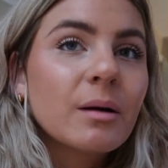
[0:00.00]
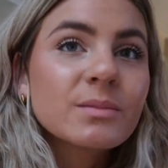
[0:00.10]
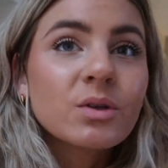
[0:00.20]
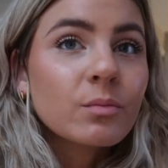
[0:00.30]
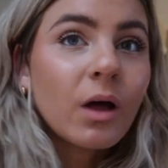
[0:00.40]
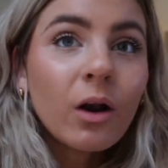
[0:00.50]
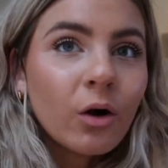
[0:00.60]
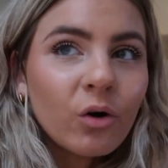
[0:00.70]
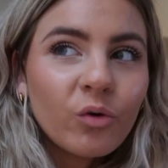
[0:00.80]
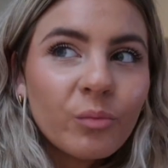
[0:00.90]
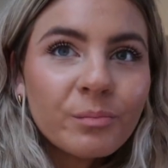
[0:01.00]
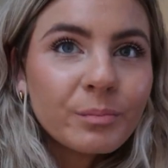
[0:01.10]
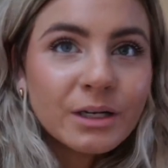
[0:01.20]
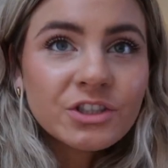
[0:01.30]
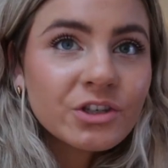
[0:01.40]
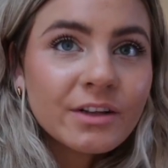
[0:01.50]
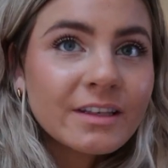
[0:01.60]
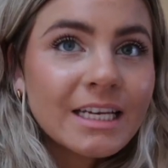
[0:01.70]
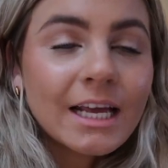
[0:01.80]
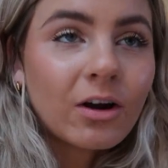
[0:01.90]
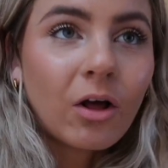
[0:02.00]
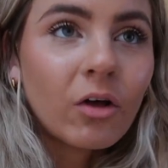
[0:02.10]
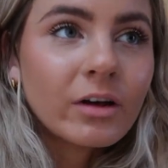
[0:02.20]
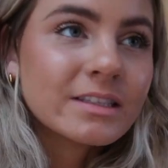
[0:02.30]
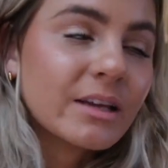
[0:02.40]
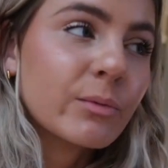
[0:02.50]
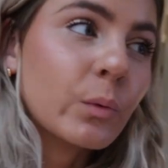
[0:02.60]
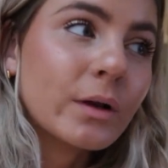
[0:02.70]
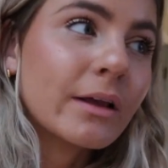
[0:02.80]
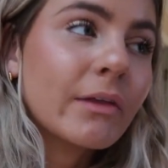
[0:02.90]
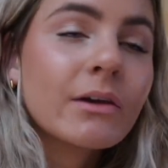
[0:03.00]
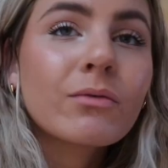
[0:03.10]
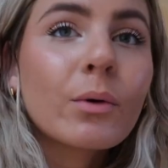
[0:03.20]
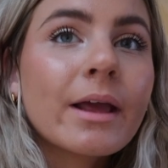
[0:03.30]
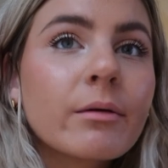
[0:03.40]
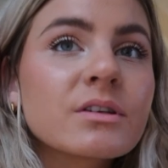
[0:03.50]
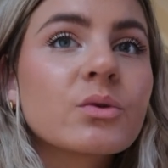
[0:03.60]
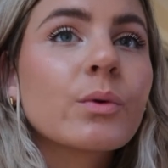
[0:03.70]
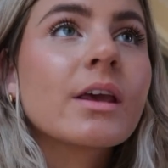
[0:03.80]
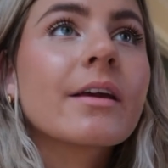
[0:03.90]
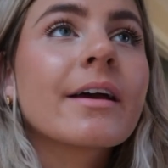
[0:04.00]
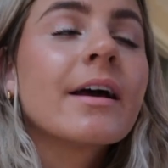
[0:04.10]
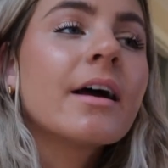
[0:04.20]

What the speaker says: So I'm not home much during the day at all because I've been working like 40 hours a week,